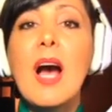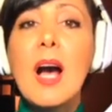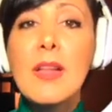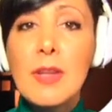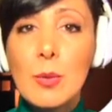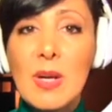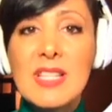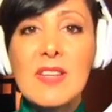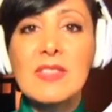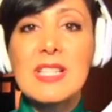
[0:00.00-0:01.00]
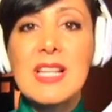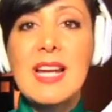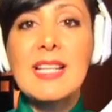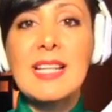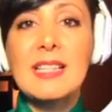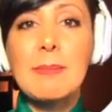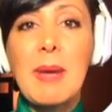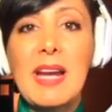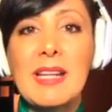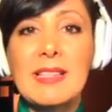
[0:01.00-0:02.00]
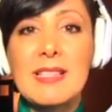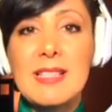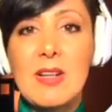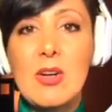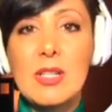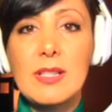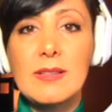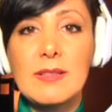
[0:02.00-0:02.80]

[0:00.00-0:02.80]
other ways of deciding the packet discard.